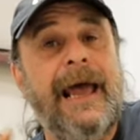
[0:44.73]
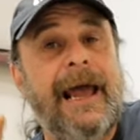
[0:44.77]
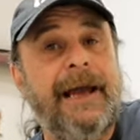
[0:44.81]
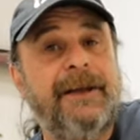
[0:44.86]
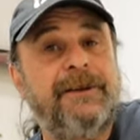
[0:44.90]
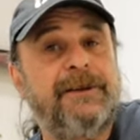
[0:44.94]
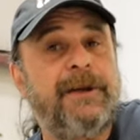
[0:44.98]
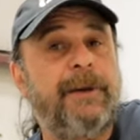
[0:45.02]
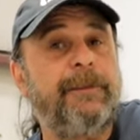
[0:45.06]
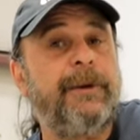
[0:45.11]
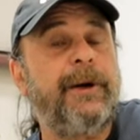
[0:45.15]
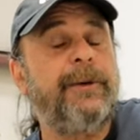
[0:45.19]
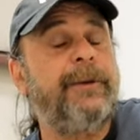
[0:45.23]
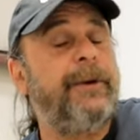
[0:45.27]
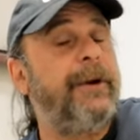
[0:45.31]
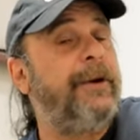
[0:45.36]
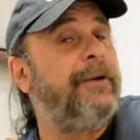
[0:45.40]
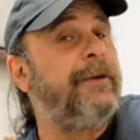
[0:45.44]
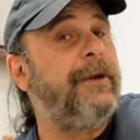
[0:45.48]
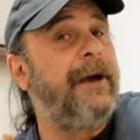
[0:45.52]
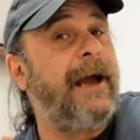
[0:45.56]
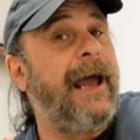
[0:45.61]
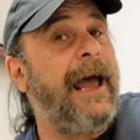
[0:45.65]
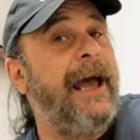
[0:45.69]
And some of them
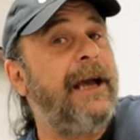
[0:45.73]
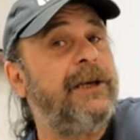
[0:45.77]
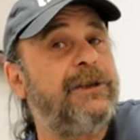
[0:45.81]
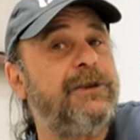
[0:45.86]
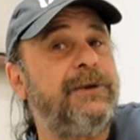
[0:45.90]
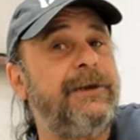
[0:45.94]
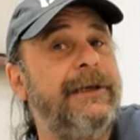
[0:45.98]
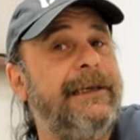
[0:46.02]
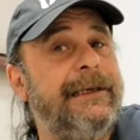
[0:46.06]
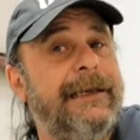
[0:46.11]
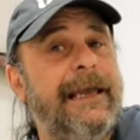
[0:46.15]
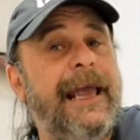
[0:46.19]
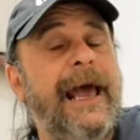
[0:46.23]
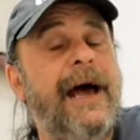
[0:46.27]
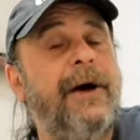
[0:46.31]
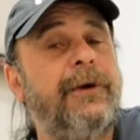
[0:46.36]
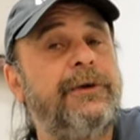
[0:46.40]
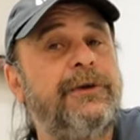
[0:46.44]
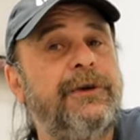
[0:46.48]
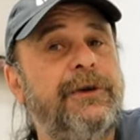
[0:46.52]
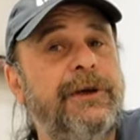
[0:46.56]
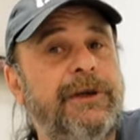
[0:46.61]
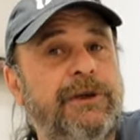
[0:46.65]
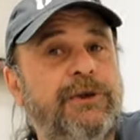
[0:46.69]
are actually
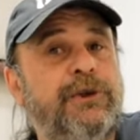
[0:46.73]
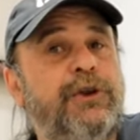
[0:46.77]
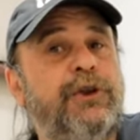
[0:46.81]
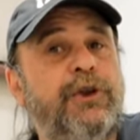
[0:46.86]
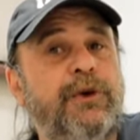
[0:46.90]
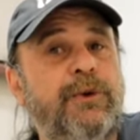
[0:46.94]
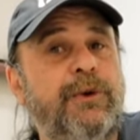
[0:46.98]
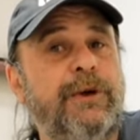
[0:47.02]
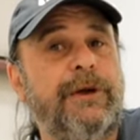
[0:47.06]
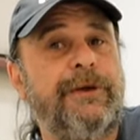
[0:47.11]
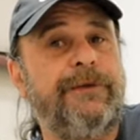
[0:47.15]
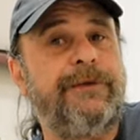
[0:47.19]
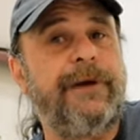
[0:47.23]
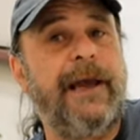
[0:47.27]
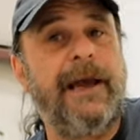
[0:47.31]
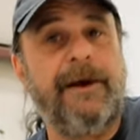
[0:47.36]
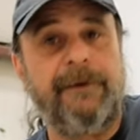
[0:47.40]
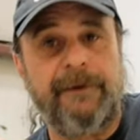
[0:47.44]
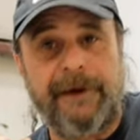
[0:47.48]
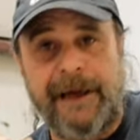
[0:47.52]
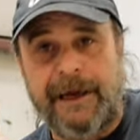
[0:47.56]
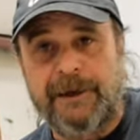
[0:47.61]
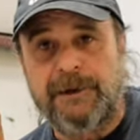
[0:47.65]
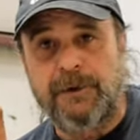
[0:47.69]
counterintuitive.
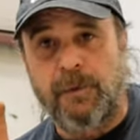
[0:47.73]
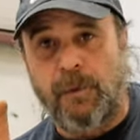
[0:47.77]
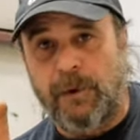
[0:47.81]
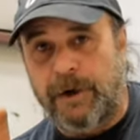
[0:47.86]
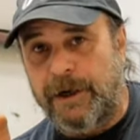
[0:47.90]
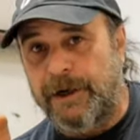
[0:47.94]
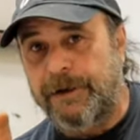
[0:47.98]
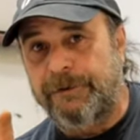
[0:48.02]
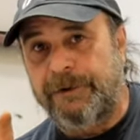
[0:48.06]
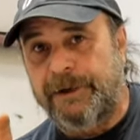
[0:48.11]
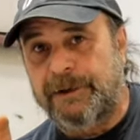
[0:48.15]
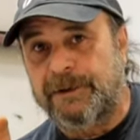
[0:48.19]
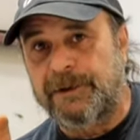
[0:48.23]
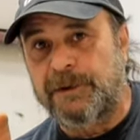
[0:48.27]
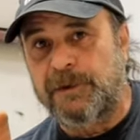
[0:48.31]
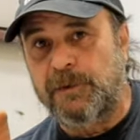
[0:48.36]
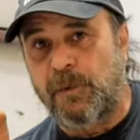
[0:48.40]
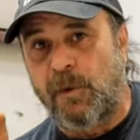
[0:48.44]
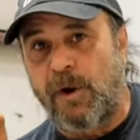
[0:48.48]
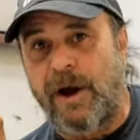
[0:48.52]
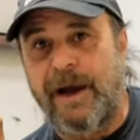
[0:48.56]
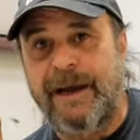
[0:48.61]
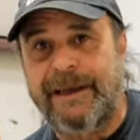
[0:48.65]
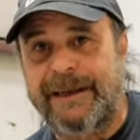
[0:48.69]
And that's one of the
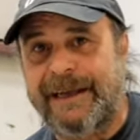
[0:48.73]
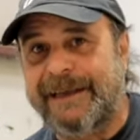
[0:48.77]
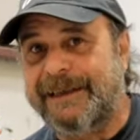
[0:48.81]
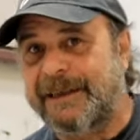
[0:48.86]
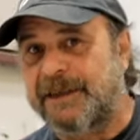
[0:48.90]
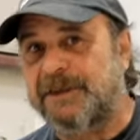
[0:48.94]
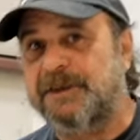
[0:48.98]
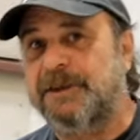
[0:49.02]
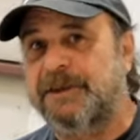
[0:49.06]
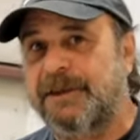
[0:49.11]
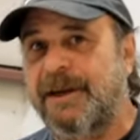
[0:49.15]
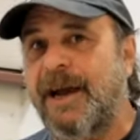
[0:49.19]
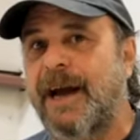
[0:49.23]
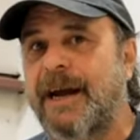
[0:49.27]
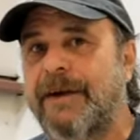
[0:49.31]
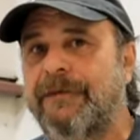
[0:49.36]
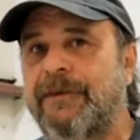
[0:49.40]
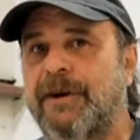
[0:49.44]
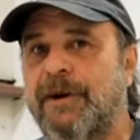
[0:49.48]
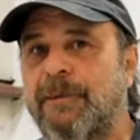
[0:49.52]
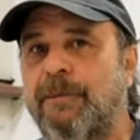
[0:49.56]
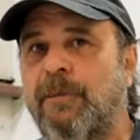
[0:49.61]
reasons why, like, this is kind of an